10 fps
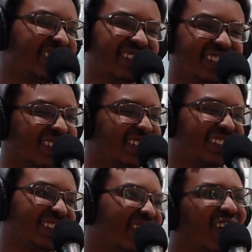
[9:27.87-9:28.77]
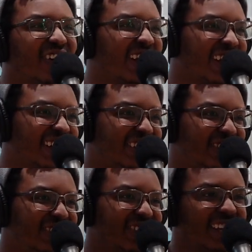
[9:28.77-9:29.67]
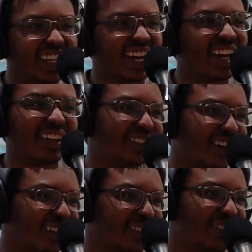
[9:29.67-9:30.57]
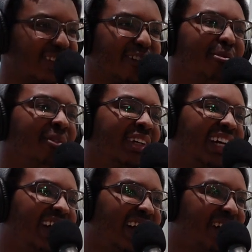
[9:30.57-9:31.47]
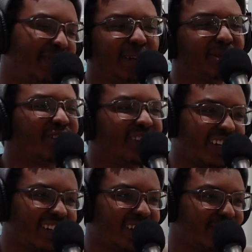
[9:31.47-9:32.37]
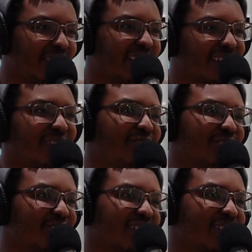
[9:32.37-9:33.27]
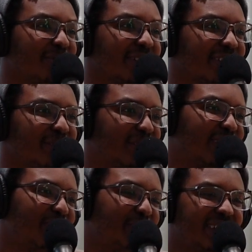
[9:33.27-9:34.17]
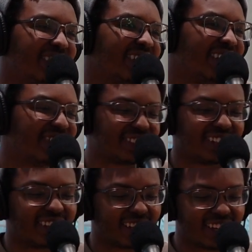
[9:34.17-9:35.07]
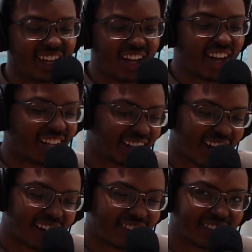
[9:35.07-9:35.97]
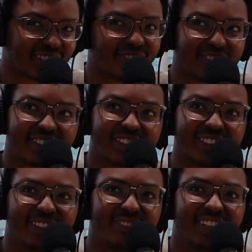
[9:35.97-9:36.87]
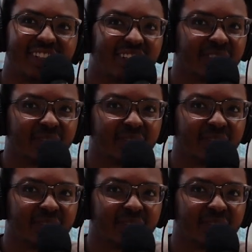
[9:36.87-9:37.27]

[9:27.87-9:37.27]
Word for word: such a hard-headed dude, like I hate talking with him, and I'm sure Netanyahu like feels something similar, but it's just interesting, like a lot of this stuff is shifting.